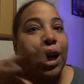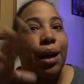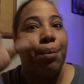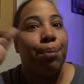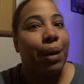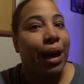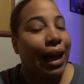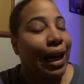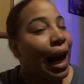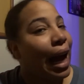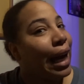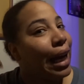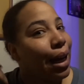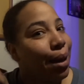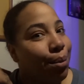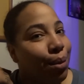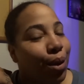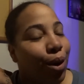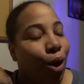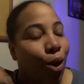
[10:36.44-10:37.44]
But I
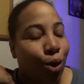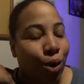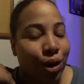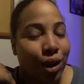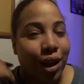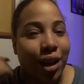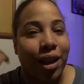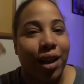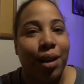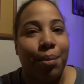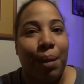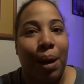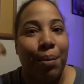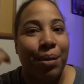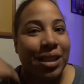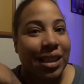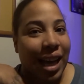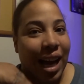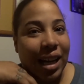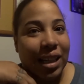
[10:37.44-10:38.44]
am older, my
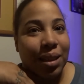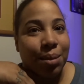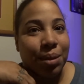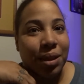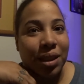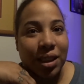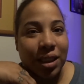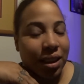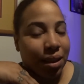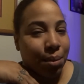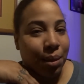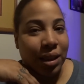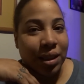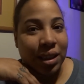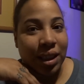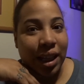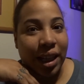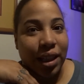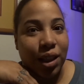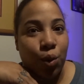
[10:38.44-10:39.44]
metabolism
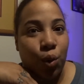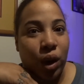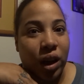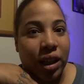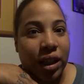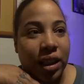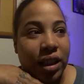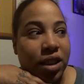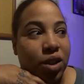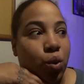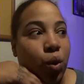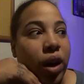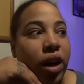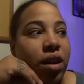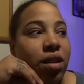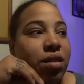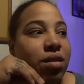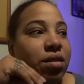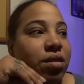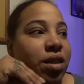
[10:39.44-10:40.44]
isn't working as
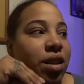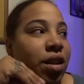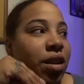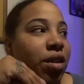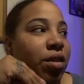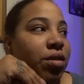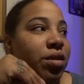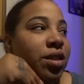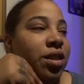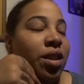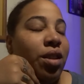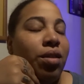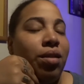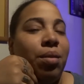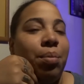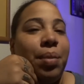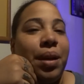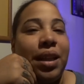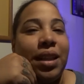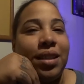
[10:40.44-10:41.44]
well, you know, so,
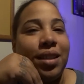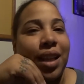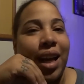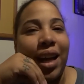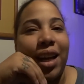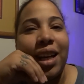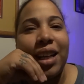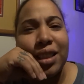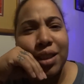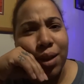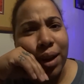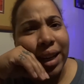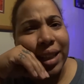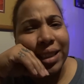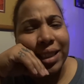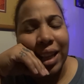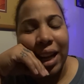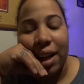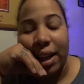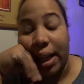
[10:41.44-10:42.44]
but it's like, it's
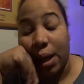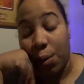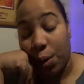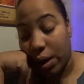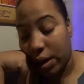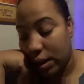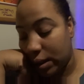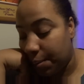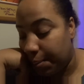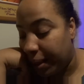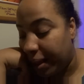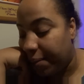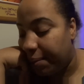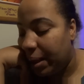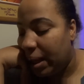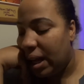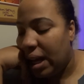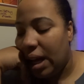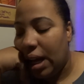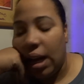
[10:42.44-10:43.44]
crazy how that works. But
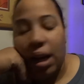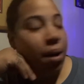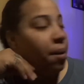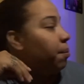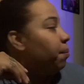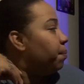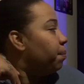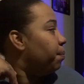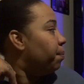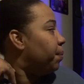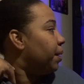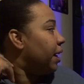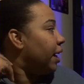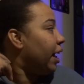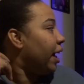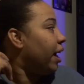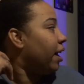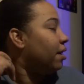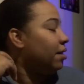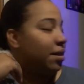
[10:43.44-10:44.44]

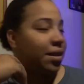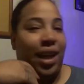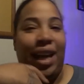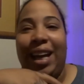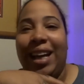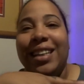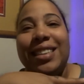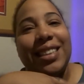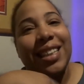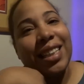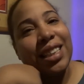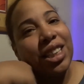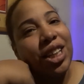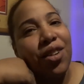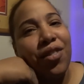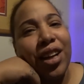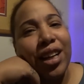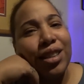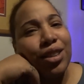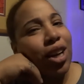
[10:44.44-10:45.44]
yeah, you see she
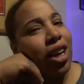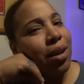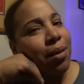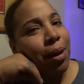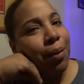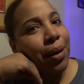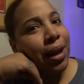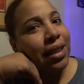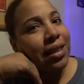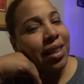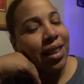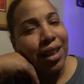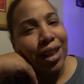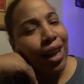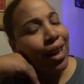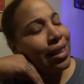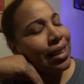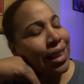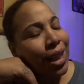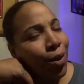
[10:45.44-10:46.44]
over here talking about pizza.
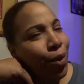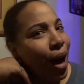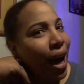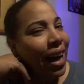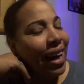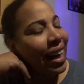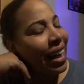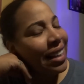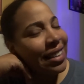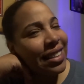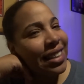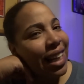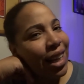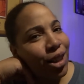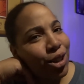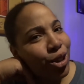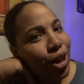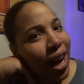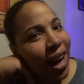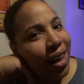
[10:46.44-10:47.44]
Y'all see why I can't stay on
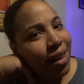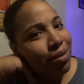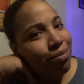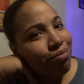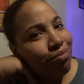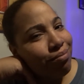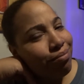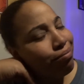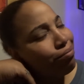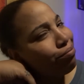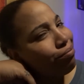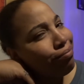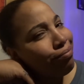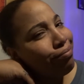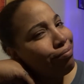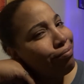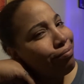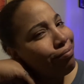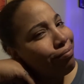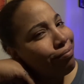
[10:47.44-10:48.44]
track? I haven't
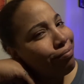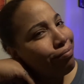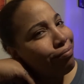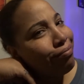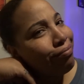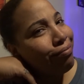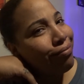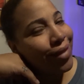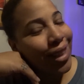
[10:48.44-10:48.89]
eaten in 4